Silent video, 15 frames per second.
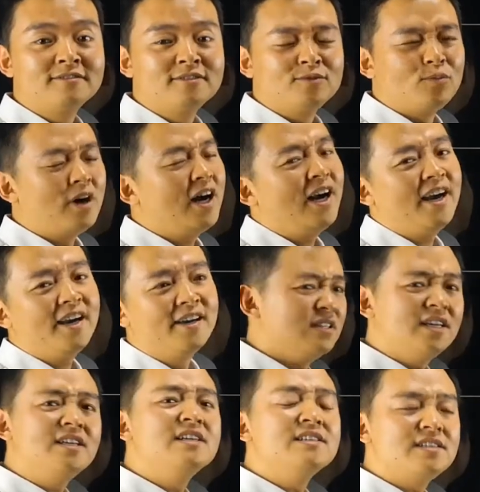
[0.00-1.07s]
Why?
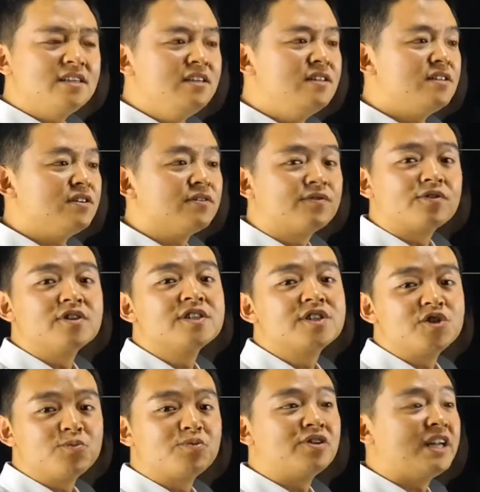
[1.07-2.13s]
That is easier for us
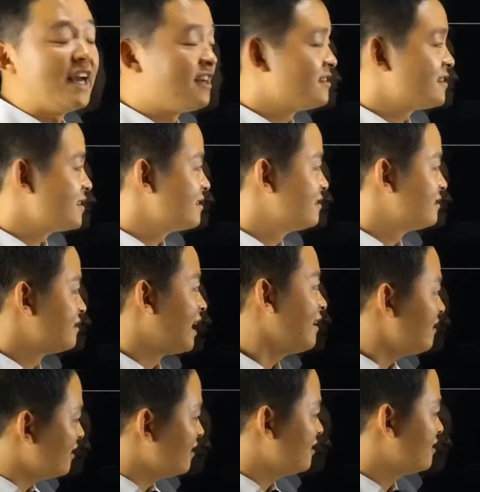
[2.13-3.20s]
to pronounce, I
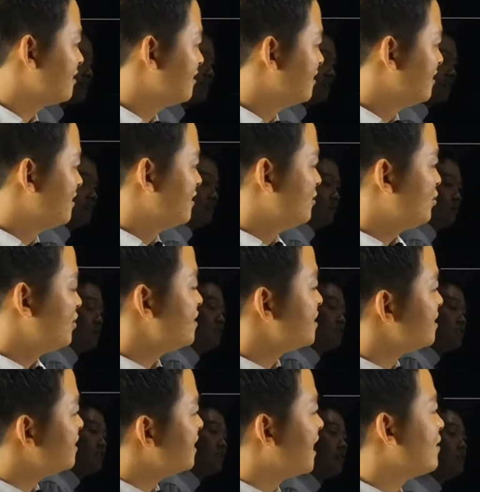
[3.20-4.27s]
think.
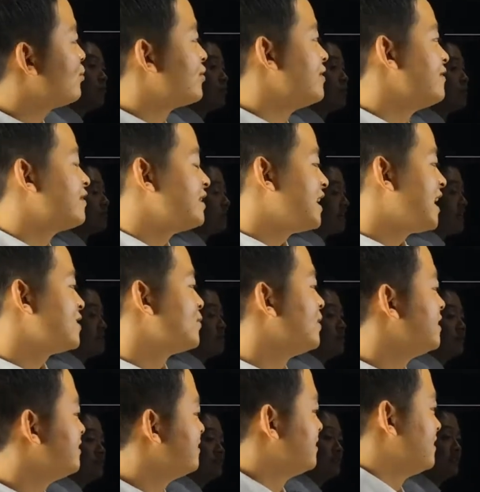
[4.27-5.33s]
Personally, I prefer that
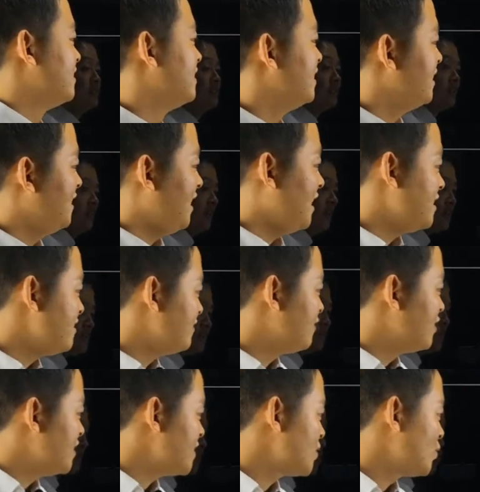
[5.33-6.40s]
one. And then
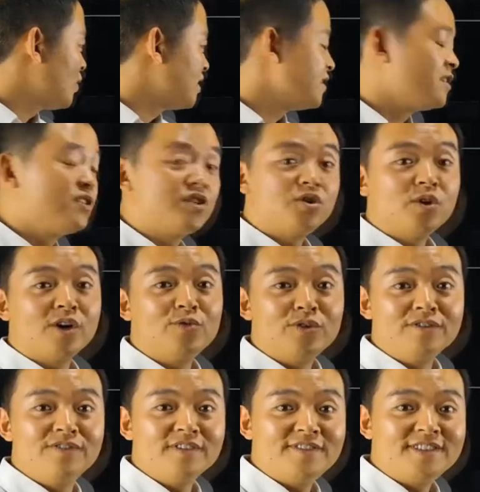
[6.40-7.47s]
for this one,
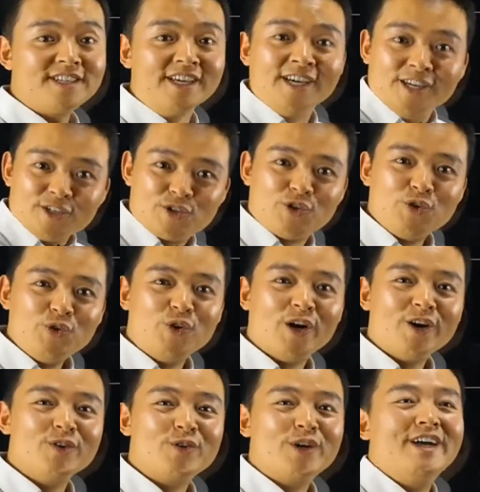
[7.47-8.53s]
250,
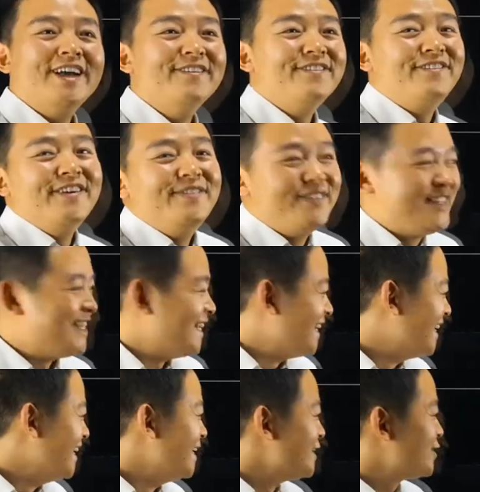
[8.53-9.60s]
250.
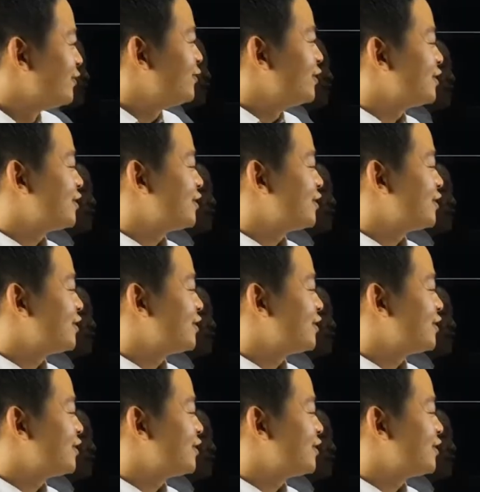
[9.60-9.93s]
So for